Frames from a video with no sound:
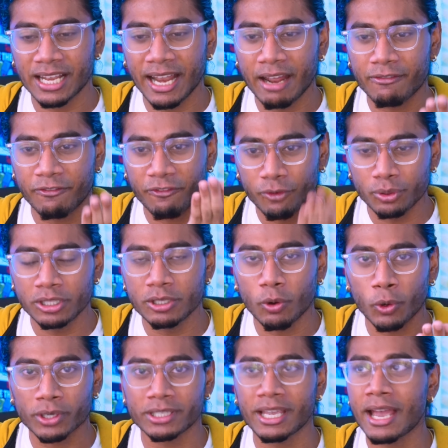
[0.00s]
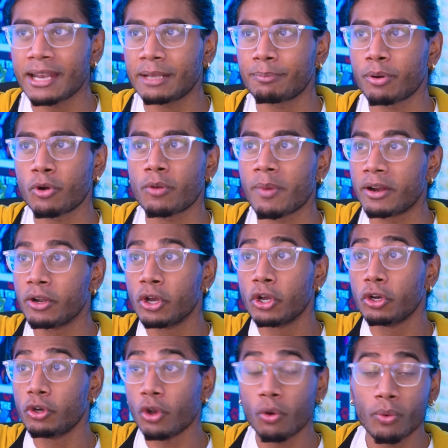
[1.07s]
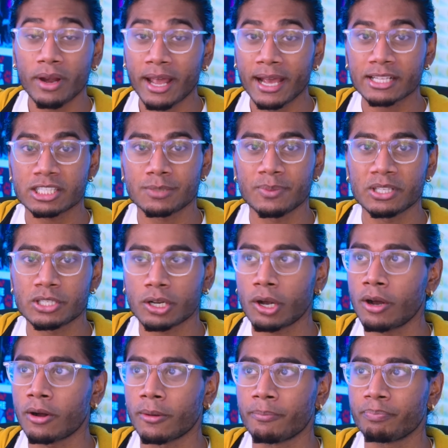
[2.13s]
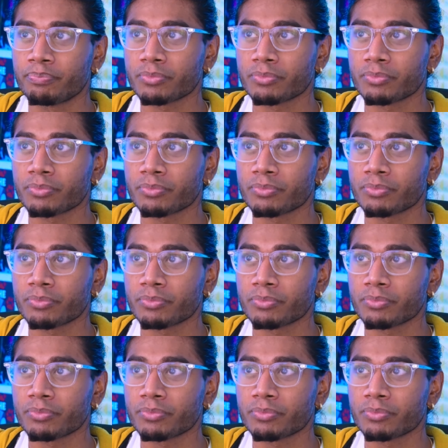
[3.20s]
had fully organic Pokemon, no enhancements at all,